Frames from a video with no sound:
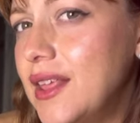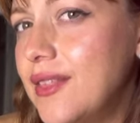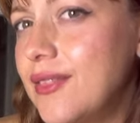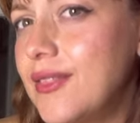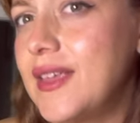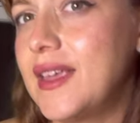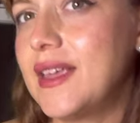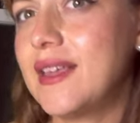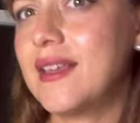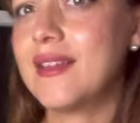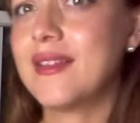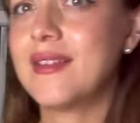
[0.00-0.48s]

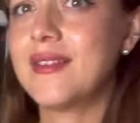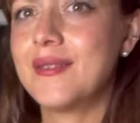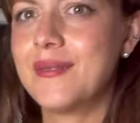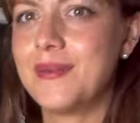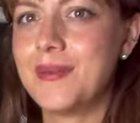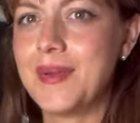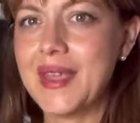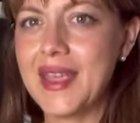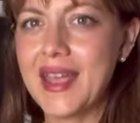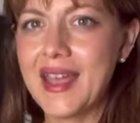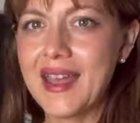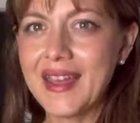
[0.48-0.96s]

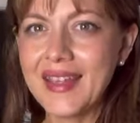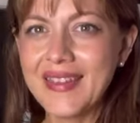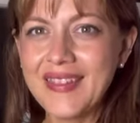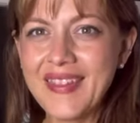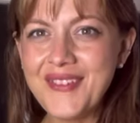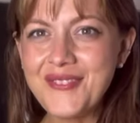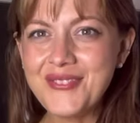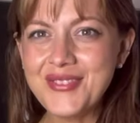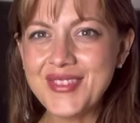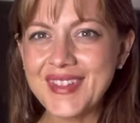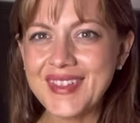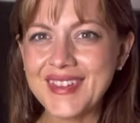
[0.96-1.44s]
But yeah, I
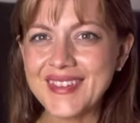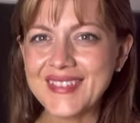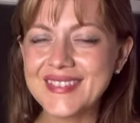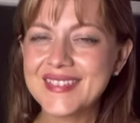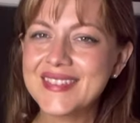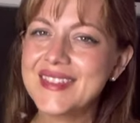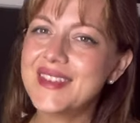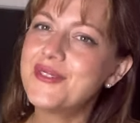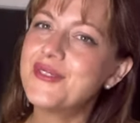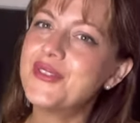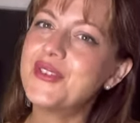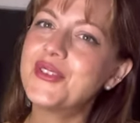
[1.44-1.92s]
love these
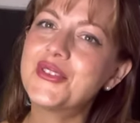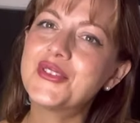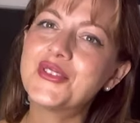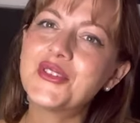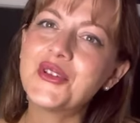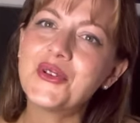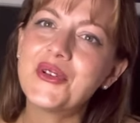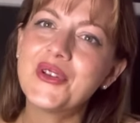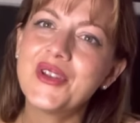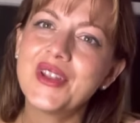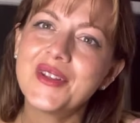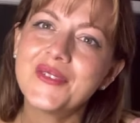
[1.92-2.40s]
feels
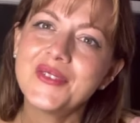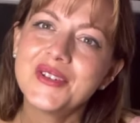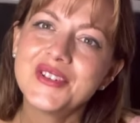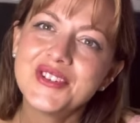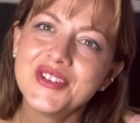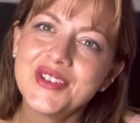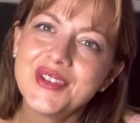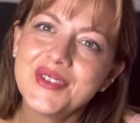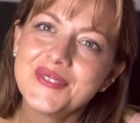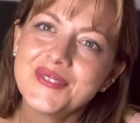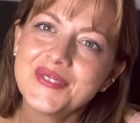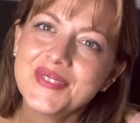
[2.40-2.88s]
so good. I wish you
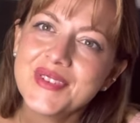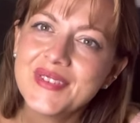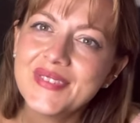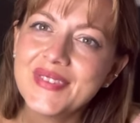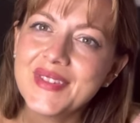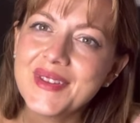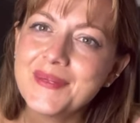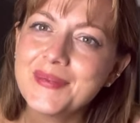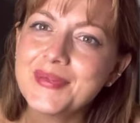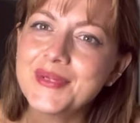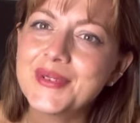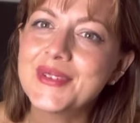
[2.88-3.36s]
could feel
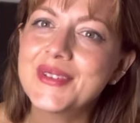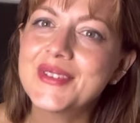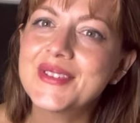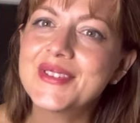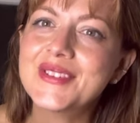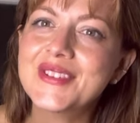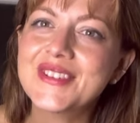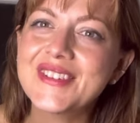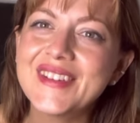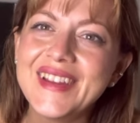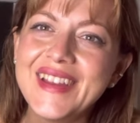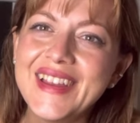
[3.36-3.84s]
them through the
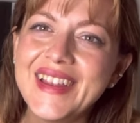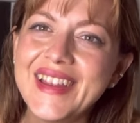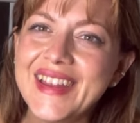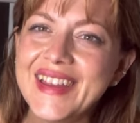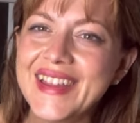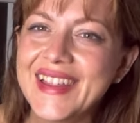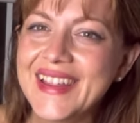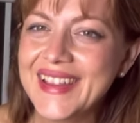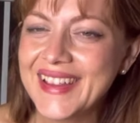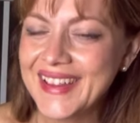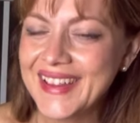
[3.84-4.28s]
screen.